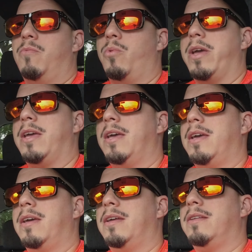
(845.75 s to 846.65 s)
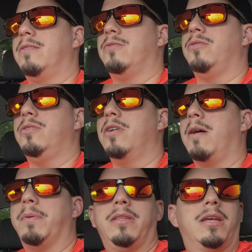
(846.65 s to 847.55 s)
When you
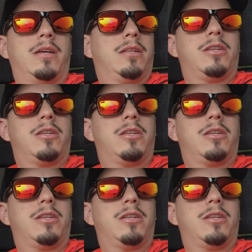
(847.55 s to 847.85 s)
hop in the,